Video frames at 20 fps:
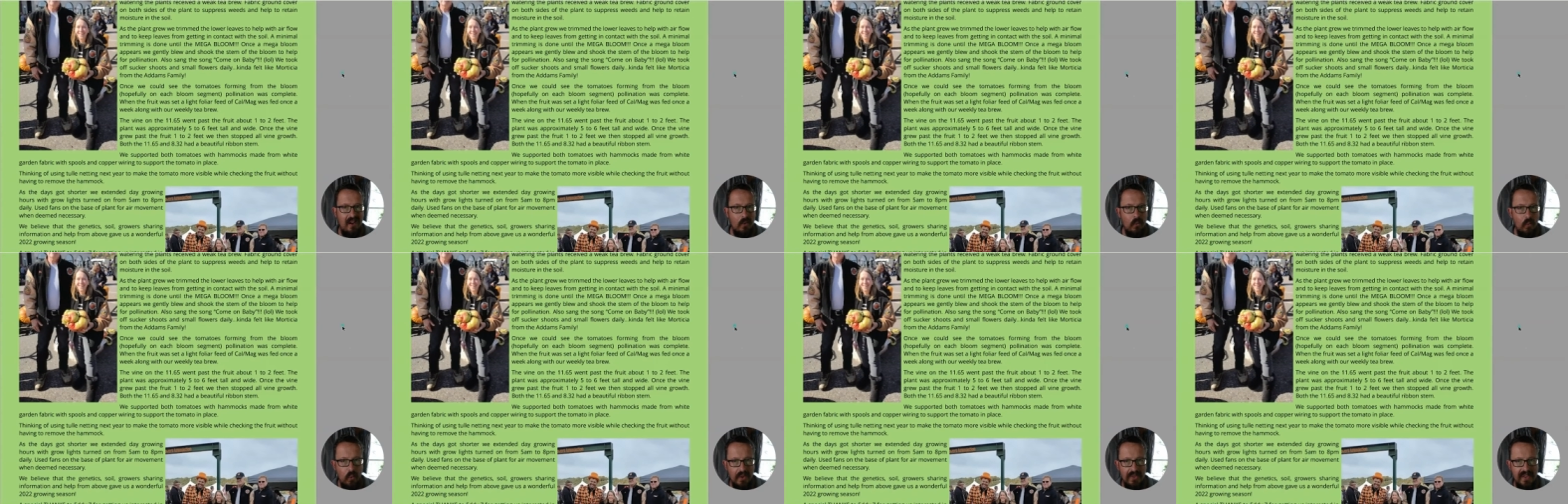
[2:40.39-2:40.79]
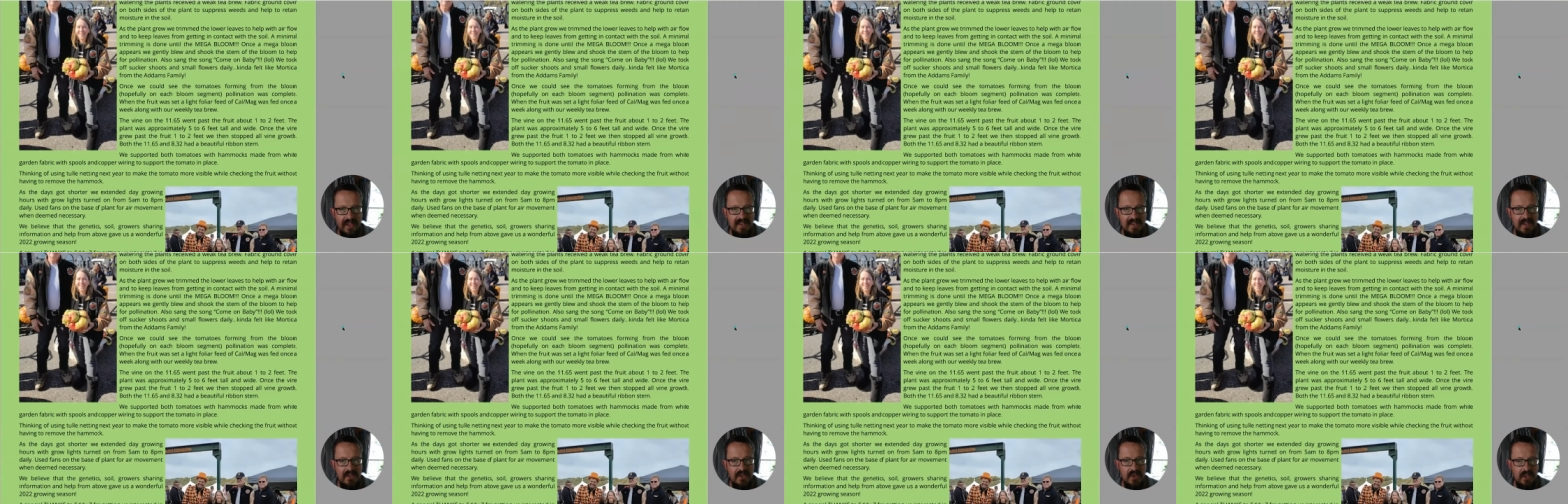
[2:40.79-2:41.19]
what they
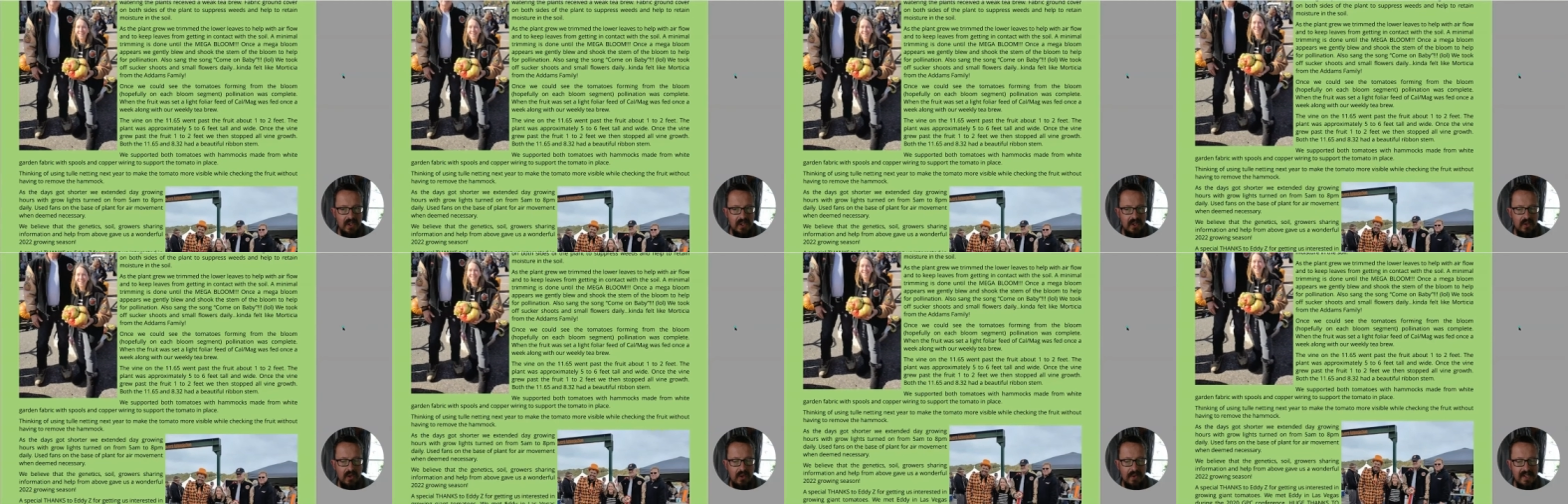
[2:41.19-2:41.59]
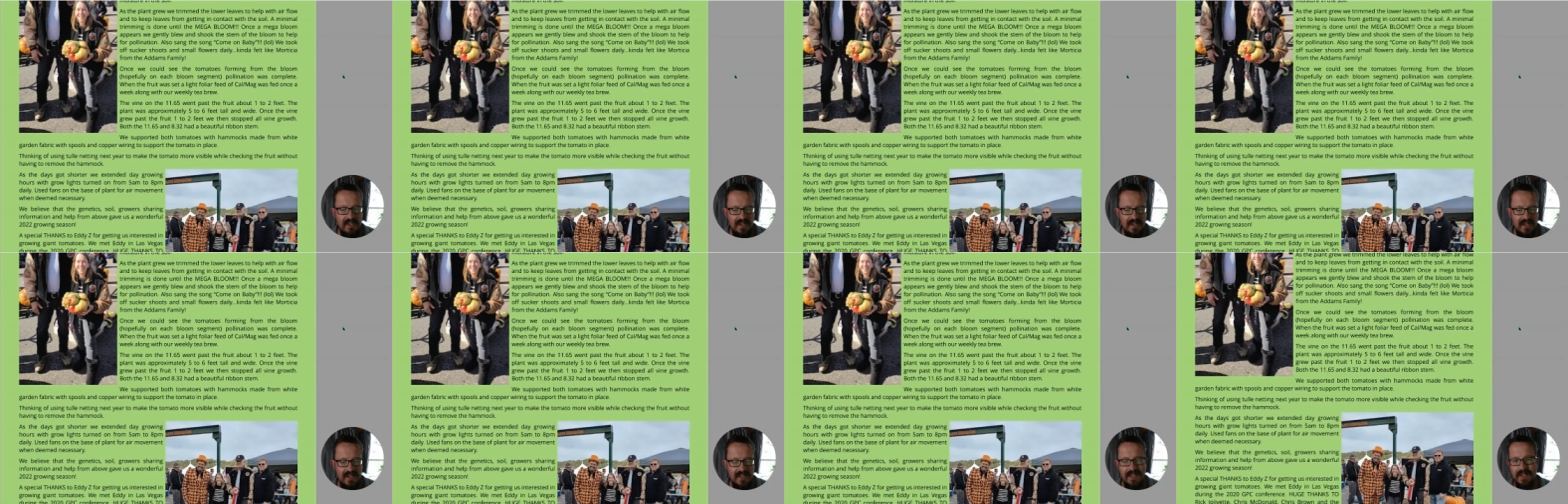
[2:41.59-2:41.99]
did during the growing
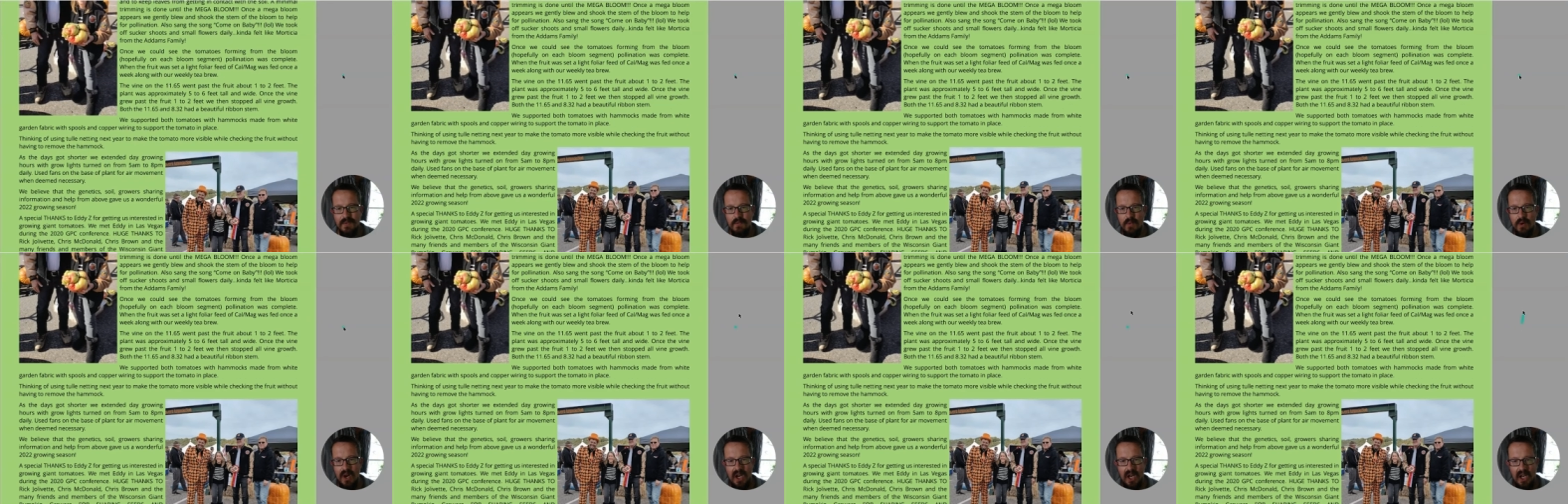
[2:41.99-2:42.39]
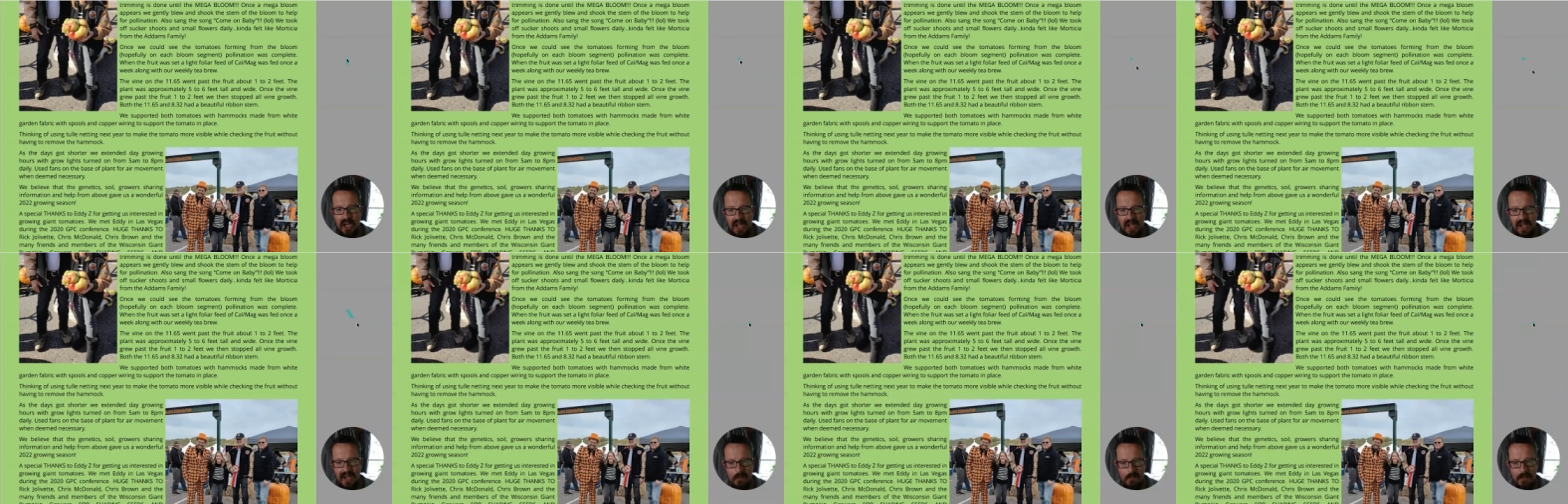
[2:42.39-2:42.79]
season. That's what I
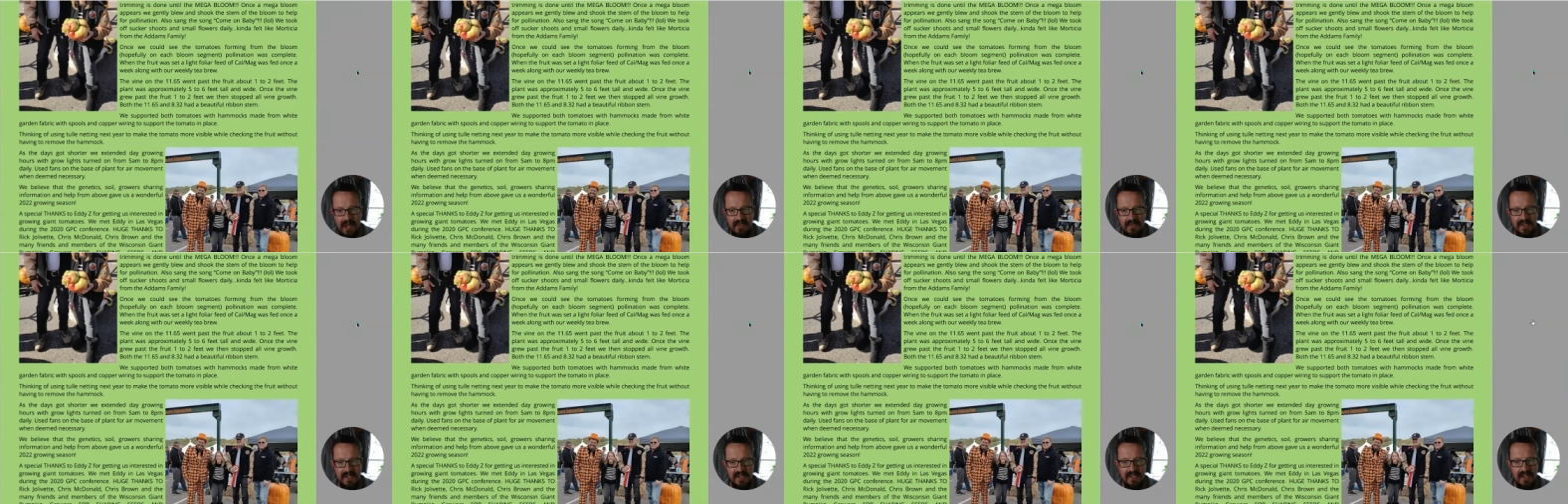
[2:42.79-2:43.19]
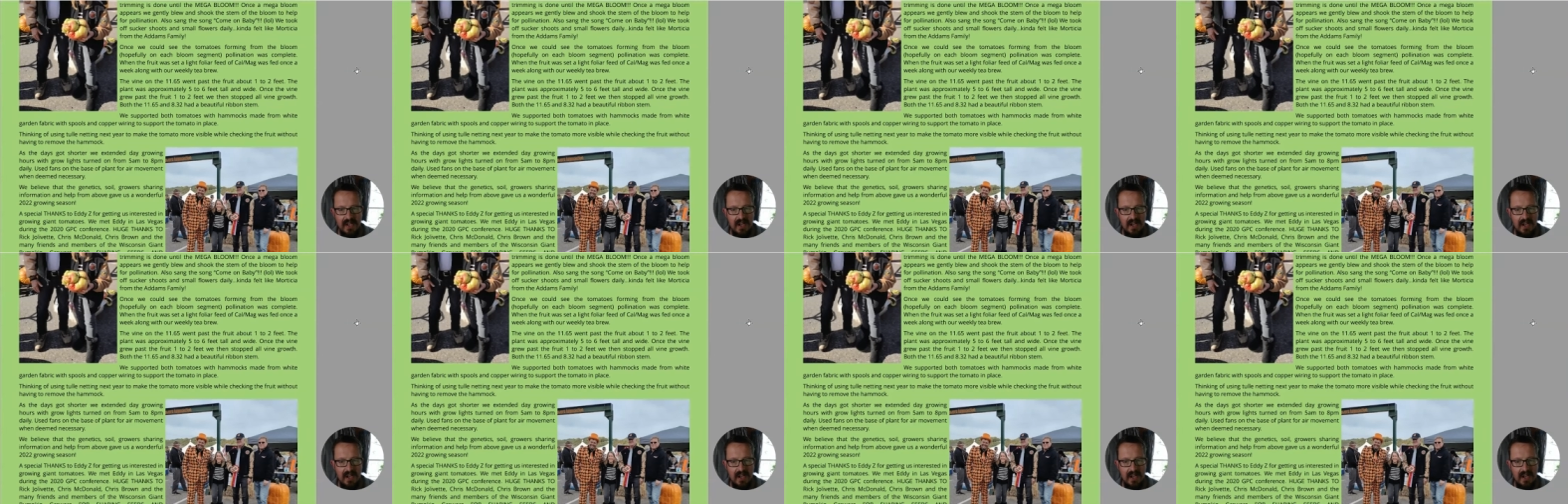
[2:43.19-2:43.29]
like about this.